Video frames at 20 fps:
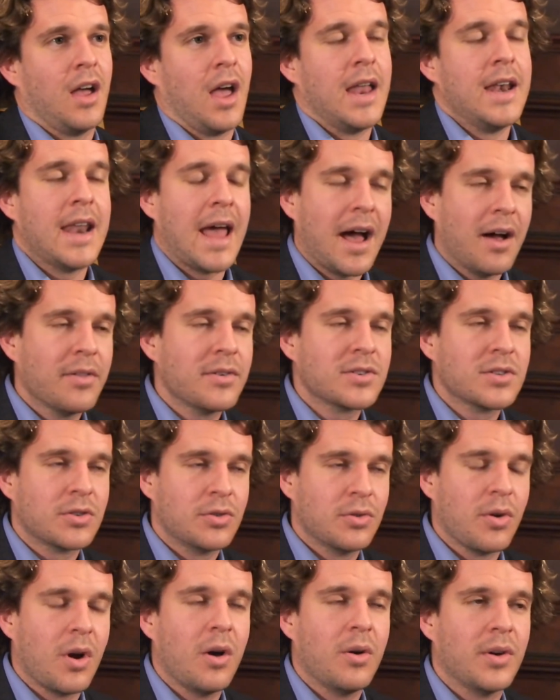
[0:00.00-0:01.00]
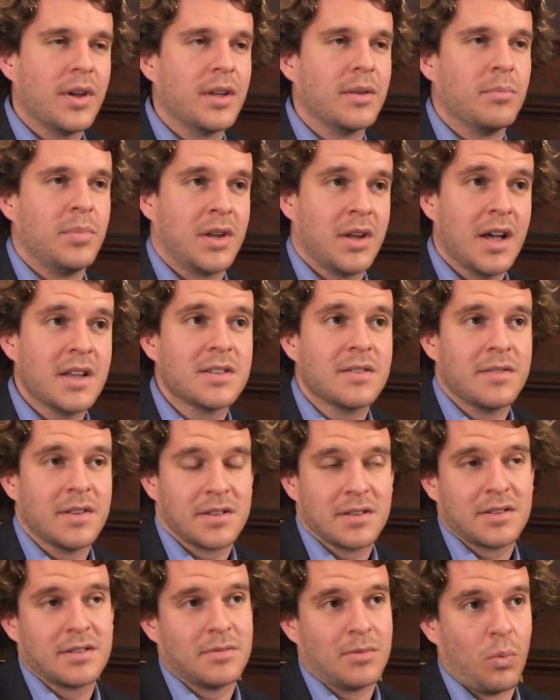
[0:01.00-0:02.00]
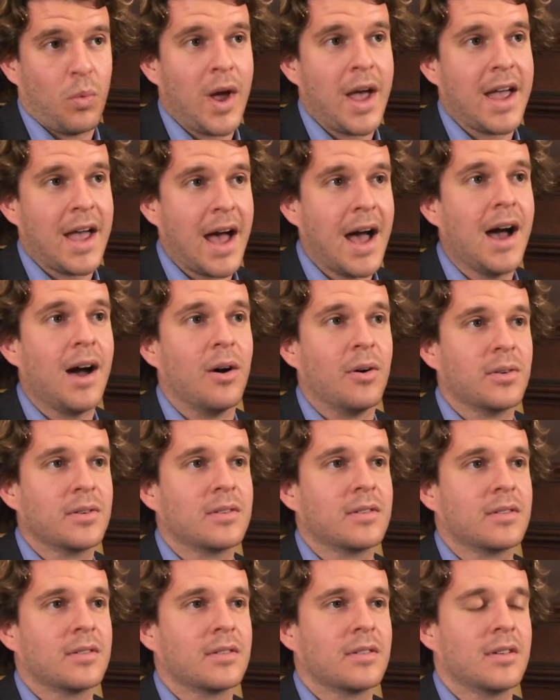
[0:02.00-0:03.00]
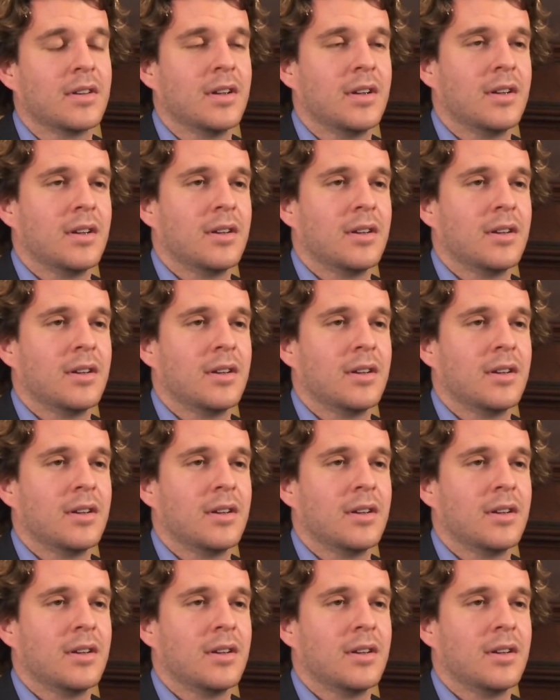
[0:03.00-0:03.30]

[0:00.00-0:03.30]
And now there's a growing, because of this way out,